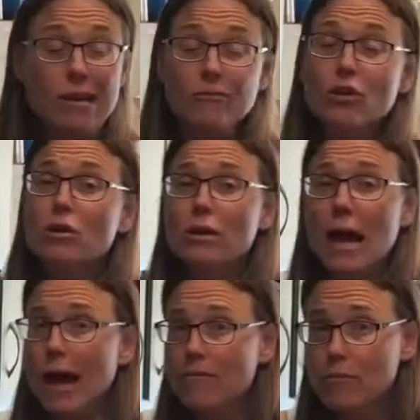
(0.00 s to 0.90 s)
Now, if you don't
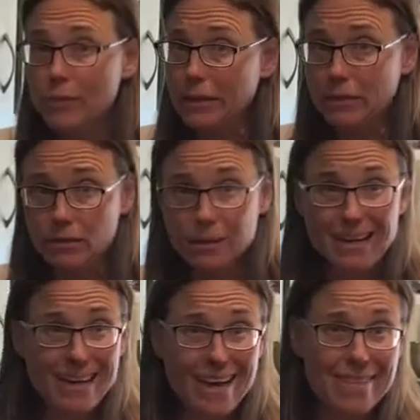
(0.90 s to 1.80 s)
have a peel,
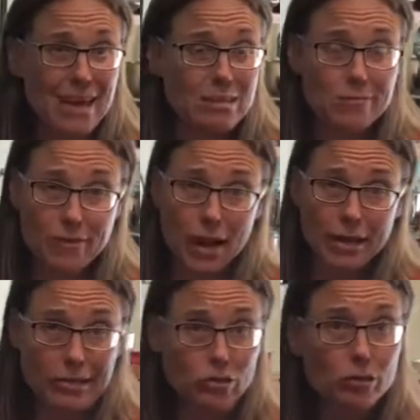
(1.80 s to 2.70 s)
again, that's fine.
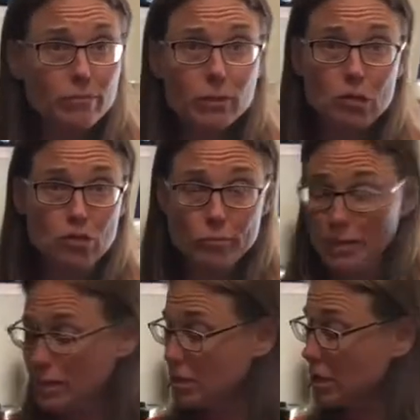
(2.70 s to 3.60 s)
You can build your
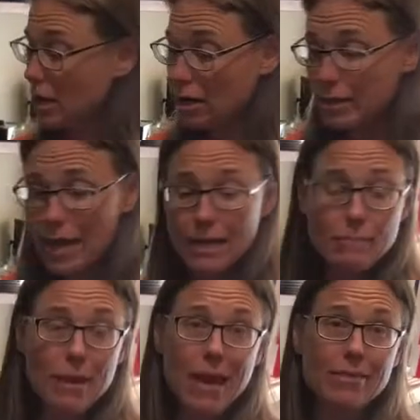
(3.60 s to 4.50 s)
pizza on
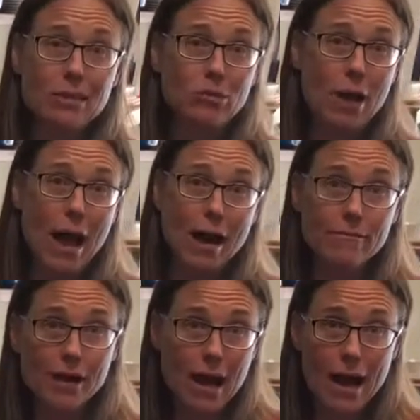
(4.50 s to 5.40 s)
any pan that you
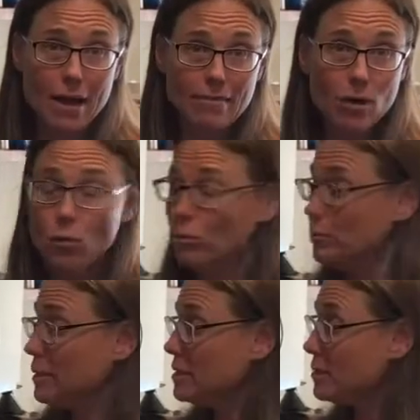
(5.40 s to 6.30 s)
have. I have an
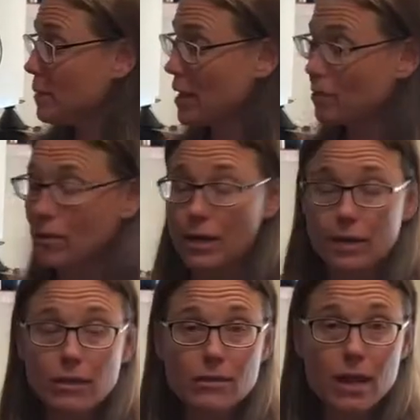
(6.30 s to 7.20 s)
old pizza pan right
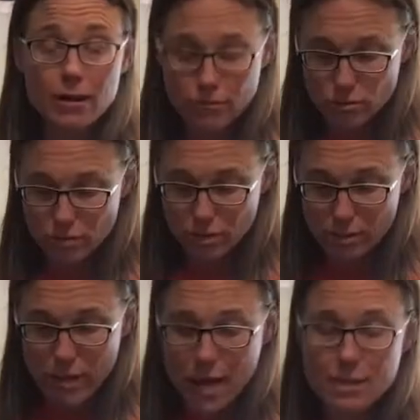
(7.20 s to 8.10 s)
here that I've used in the
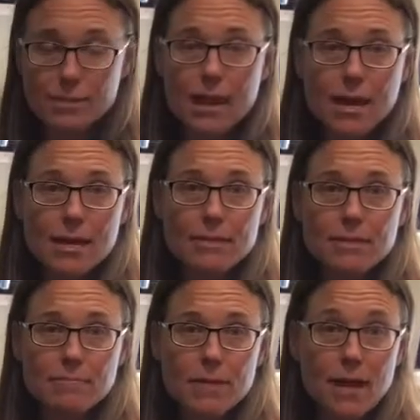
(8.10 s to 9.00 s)
past, and
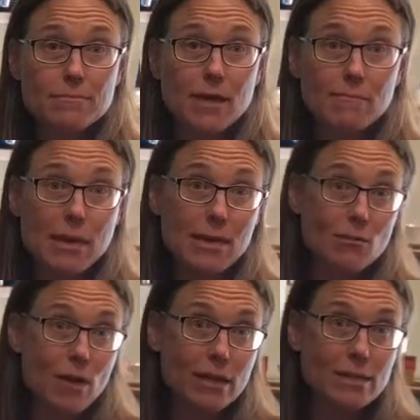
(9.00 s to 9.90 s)
sometimes I've made a
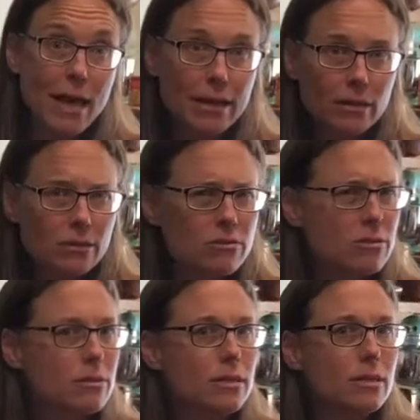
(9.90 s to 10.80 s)
rectangular
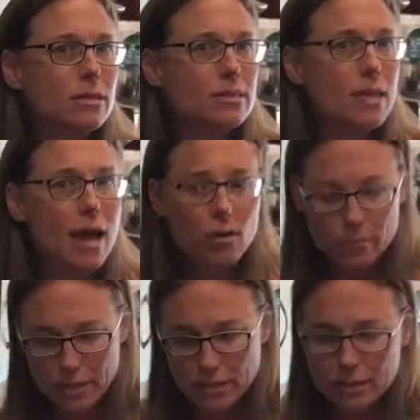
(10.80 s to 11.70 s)
Sicilian style
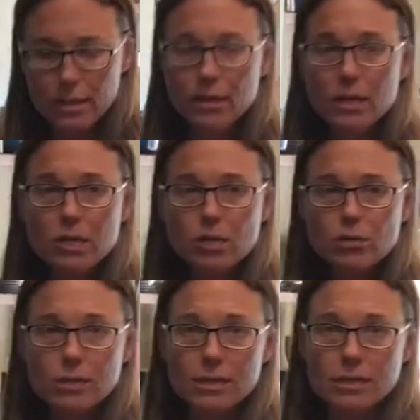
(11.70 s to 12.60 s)
pizza
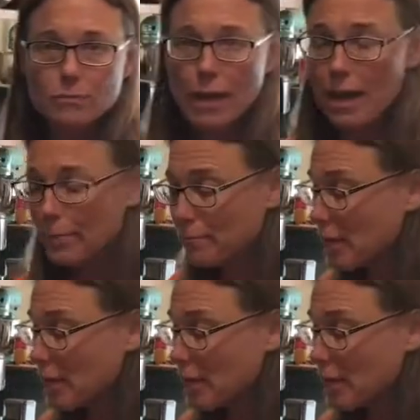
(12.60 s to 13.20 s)
using this pan.